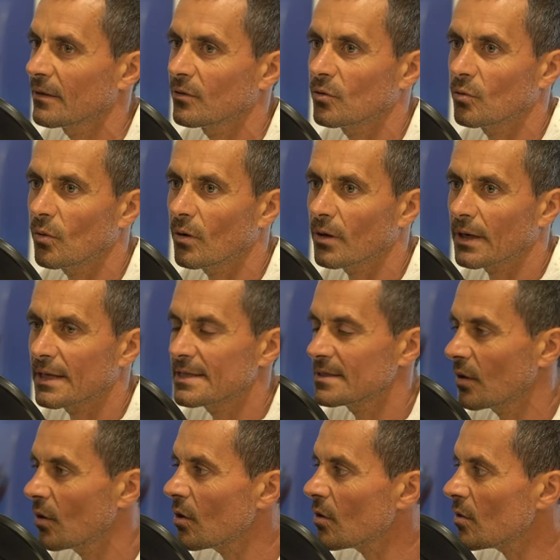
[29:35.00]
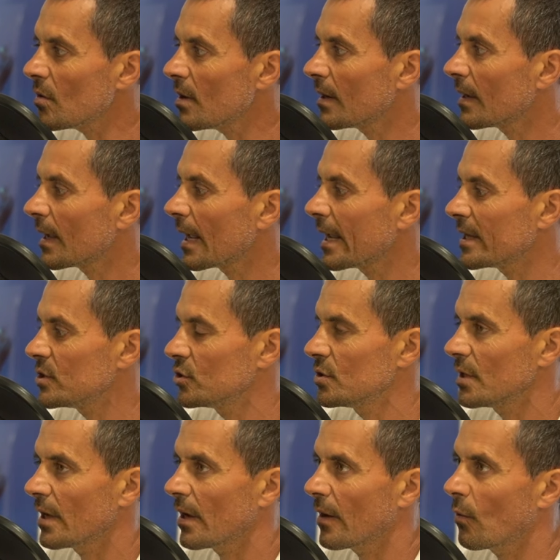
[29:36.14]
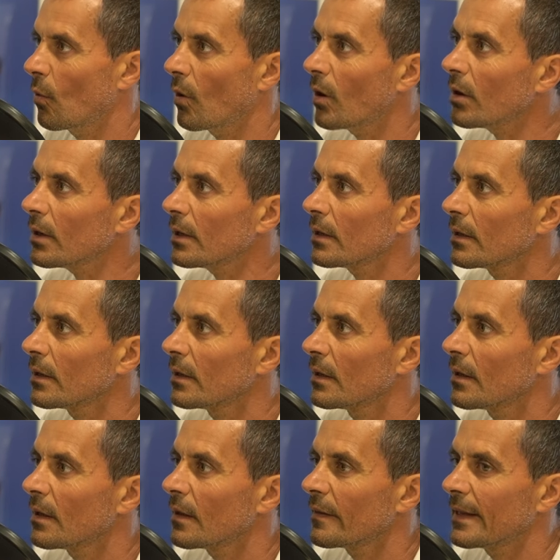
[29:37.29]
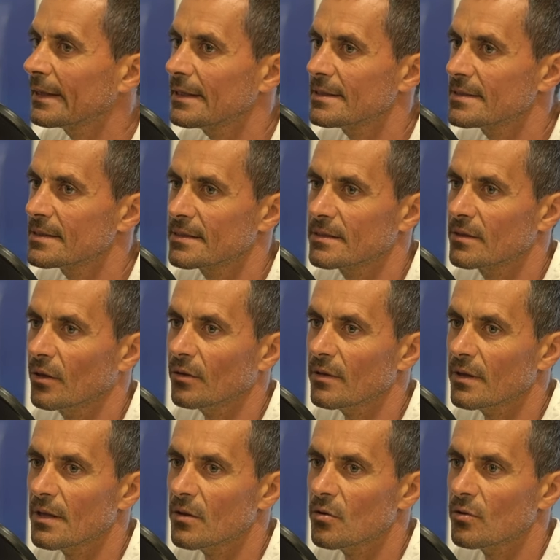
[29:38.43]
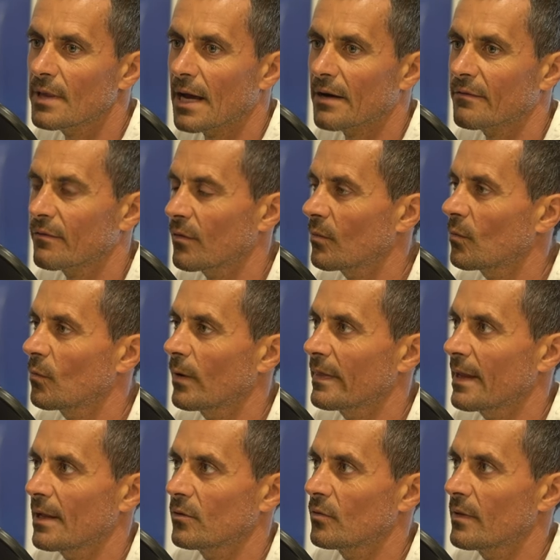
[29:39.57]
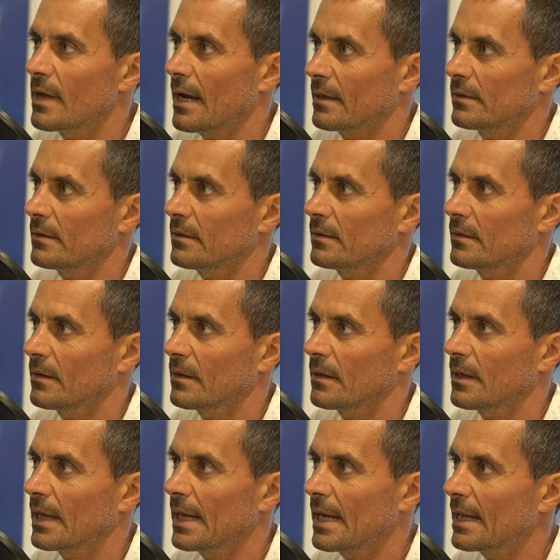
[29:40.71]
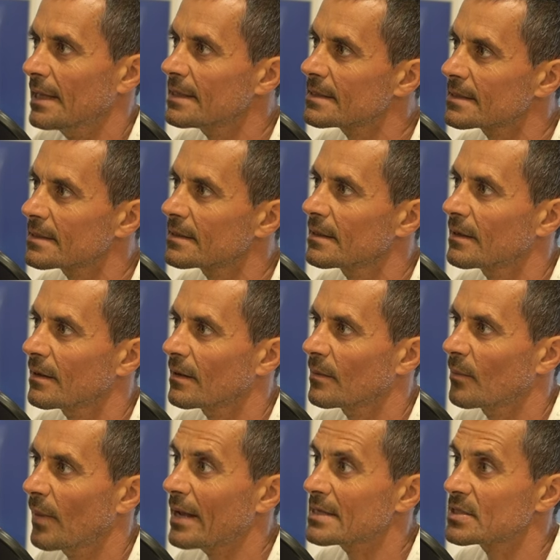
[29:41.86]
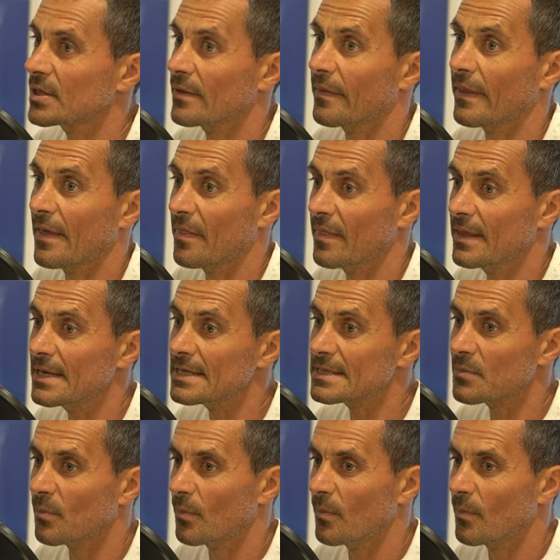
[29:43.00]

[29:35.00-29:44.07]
to work is all a, a work that is not that you done from one day to the other. It needs patient. And this